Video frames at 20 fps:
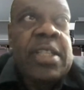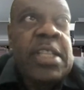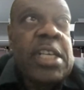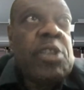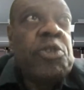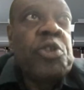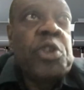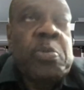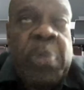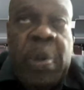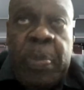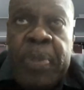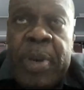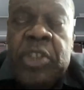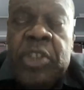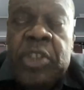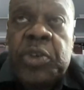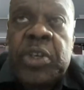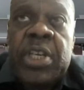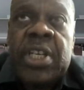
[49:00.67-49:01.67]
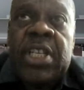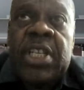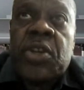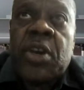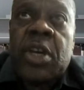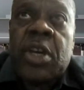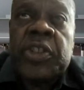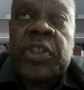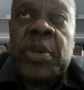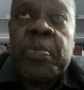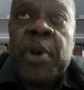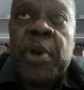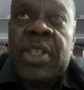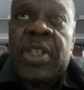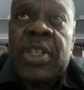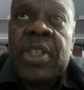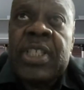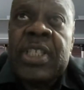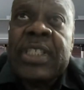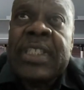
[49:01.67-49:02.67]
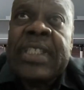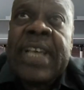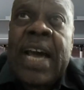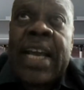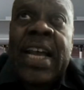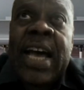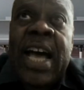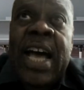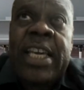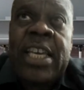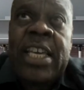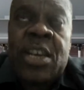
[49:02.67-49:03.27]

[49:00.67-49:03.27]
They should be pursuing industrial policies that are